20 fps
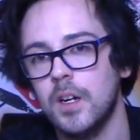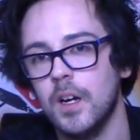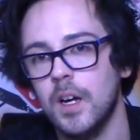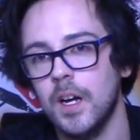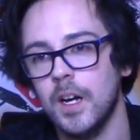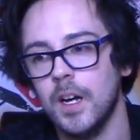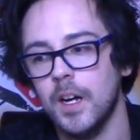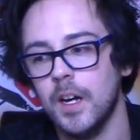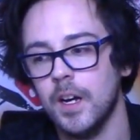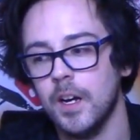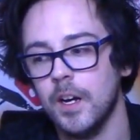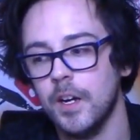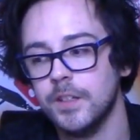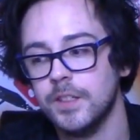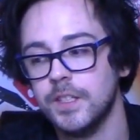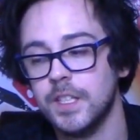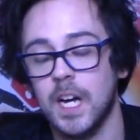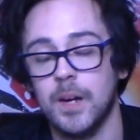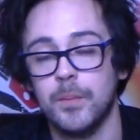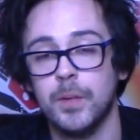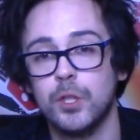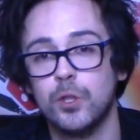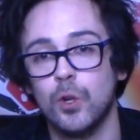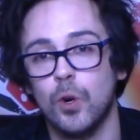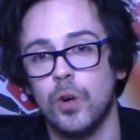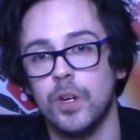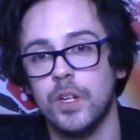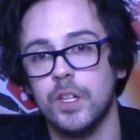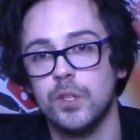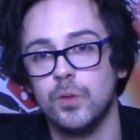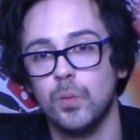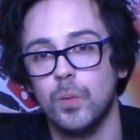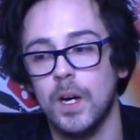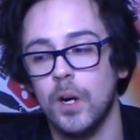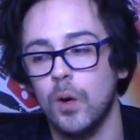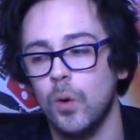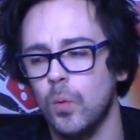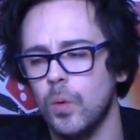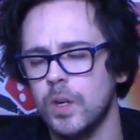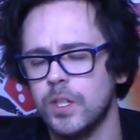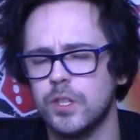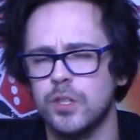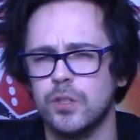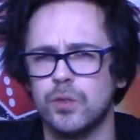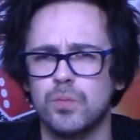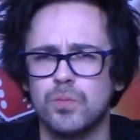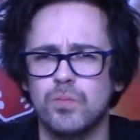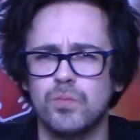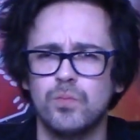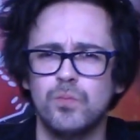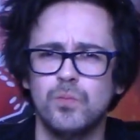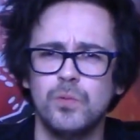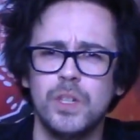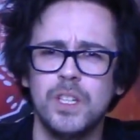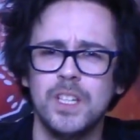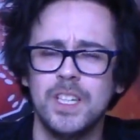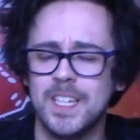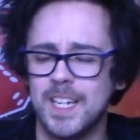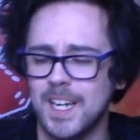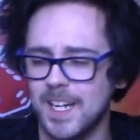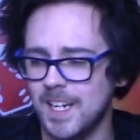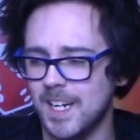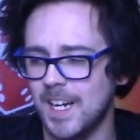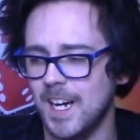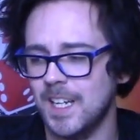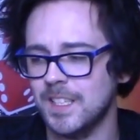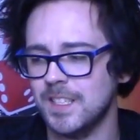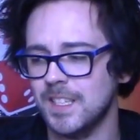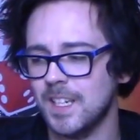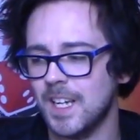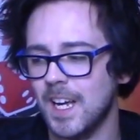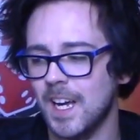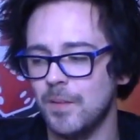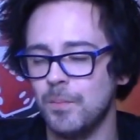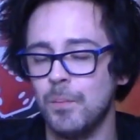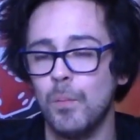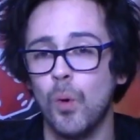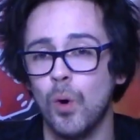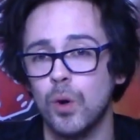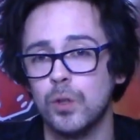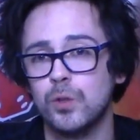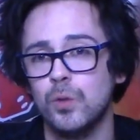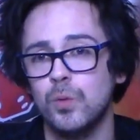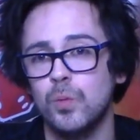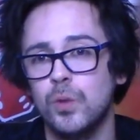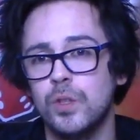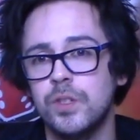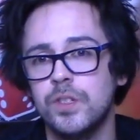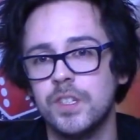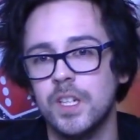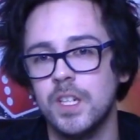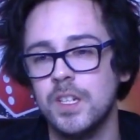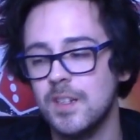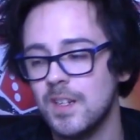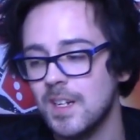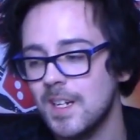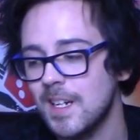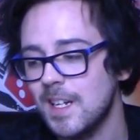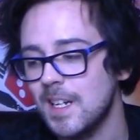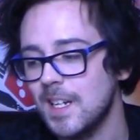damage on it as well, which is really kind of handy, getting mortal wounds in.